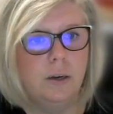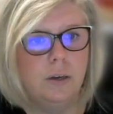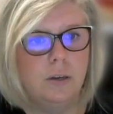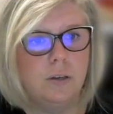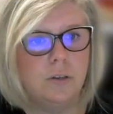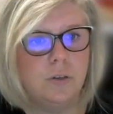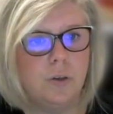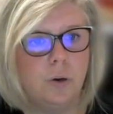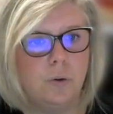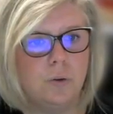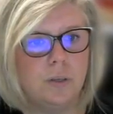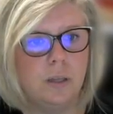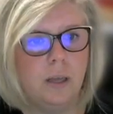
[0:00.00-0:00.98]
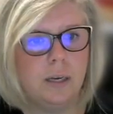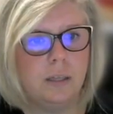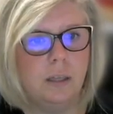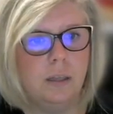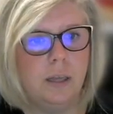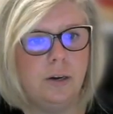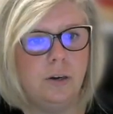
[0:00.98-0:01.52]
So select
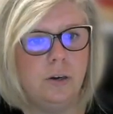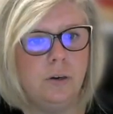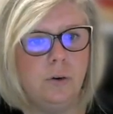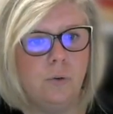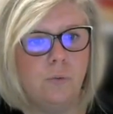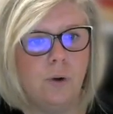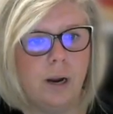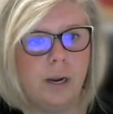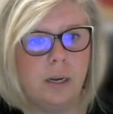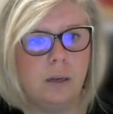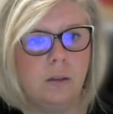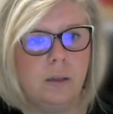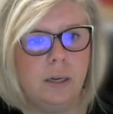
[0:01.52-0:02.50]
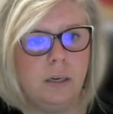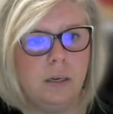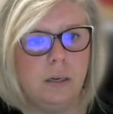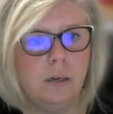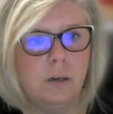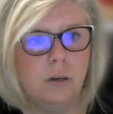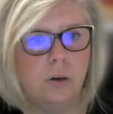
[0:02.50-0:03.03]
the letter, right click,
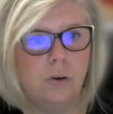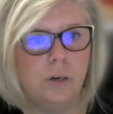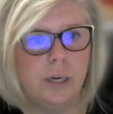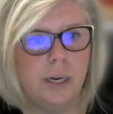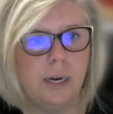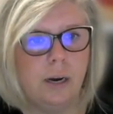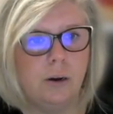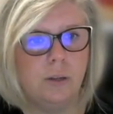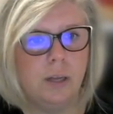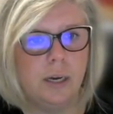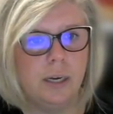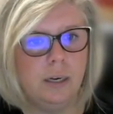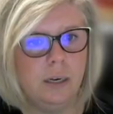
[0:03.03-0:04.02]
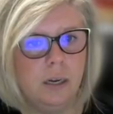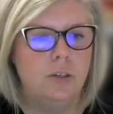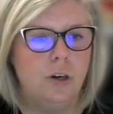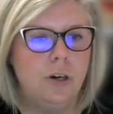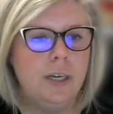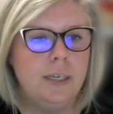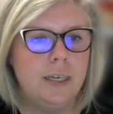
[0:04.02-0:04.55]
create outline.
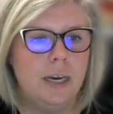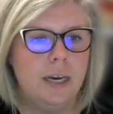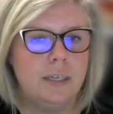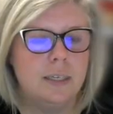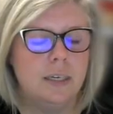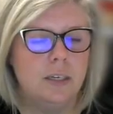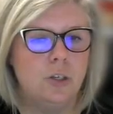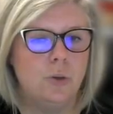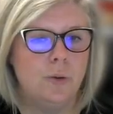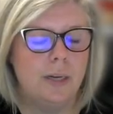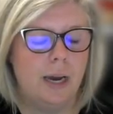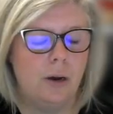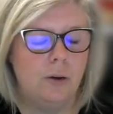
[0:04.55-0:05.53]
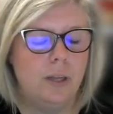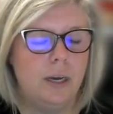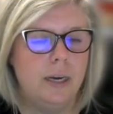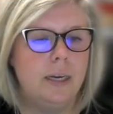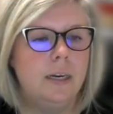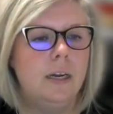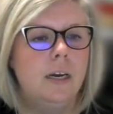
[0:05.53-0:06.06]
Turning text into an
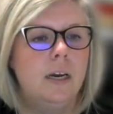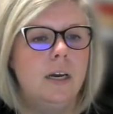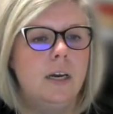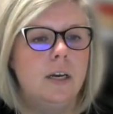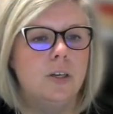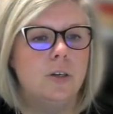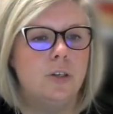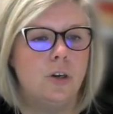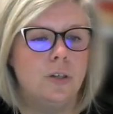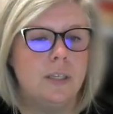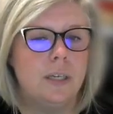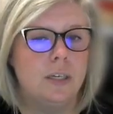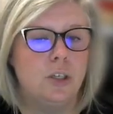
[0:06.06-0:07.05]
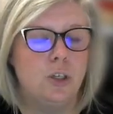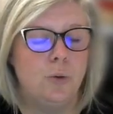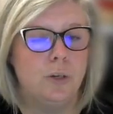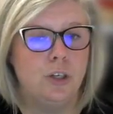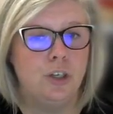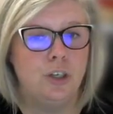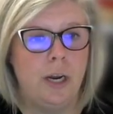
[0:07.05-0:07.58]
outline turns it into a
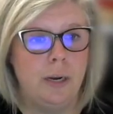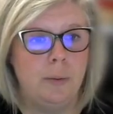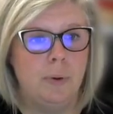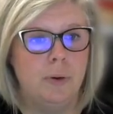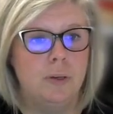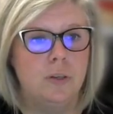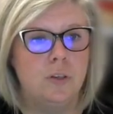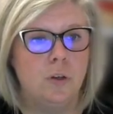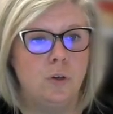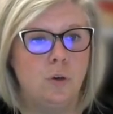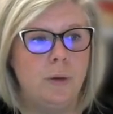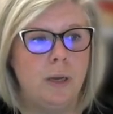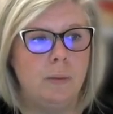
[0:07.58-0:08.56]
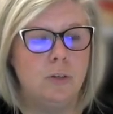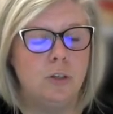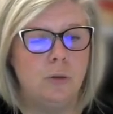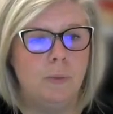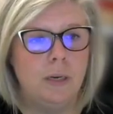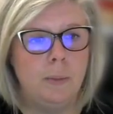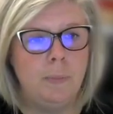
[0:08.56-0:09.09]
shape. So you'll be able to
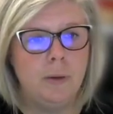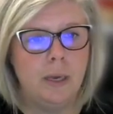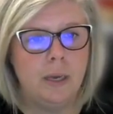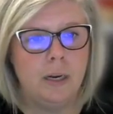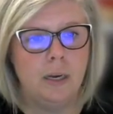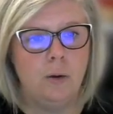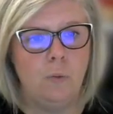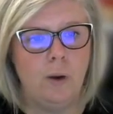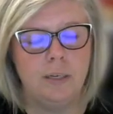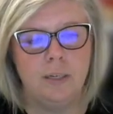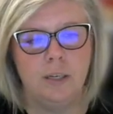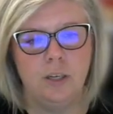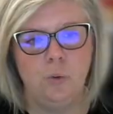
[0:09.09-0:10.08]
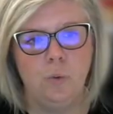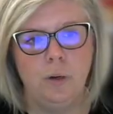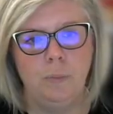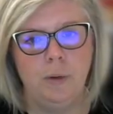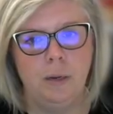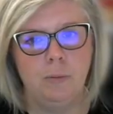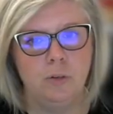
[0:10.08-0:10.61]
manipulate it in ways that you wouldn't
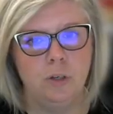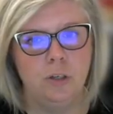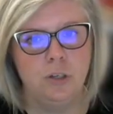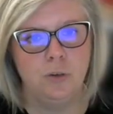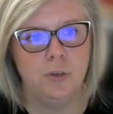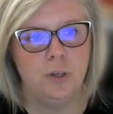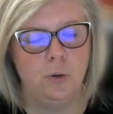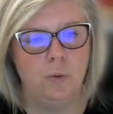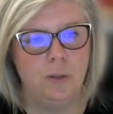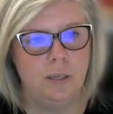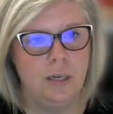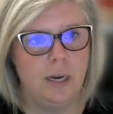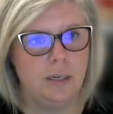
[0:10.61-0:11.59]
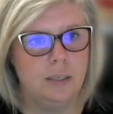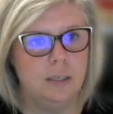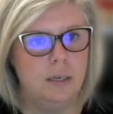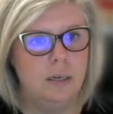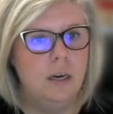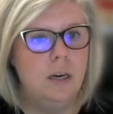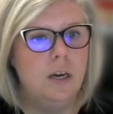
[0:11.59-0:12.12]
be able to do so with
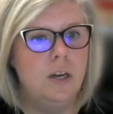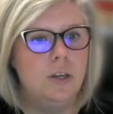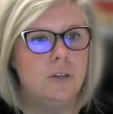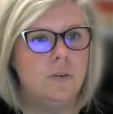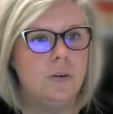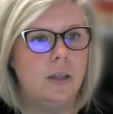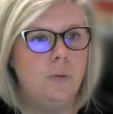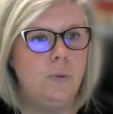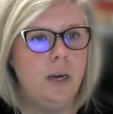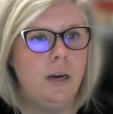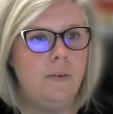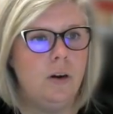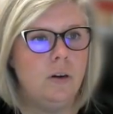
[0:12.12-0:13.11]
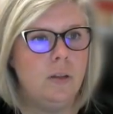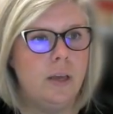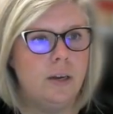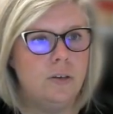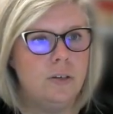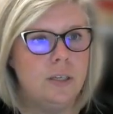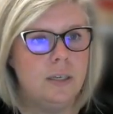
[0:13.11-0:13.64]
text. So now that we have our
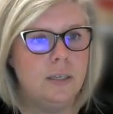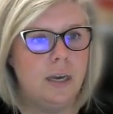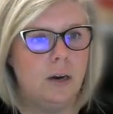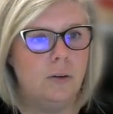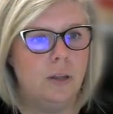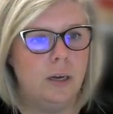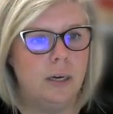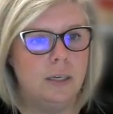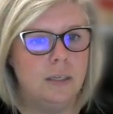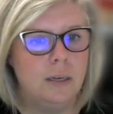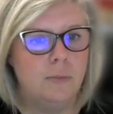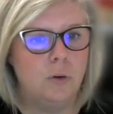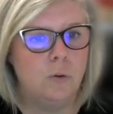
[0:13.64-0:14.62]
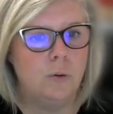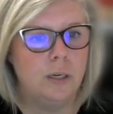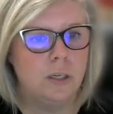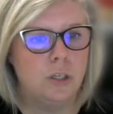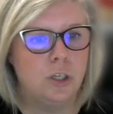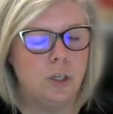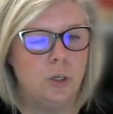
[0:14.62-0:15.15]
letters as outlines, I'm
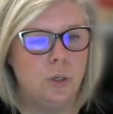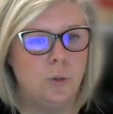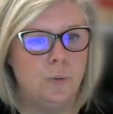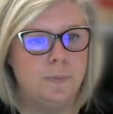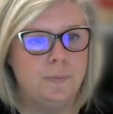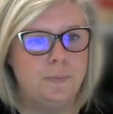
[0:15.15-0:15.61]
going to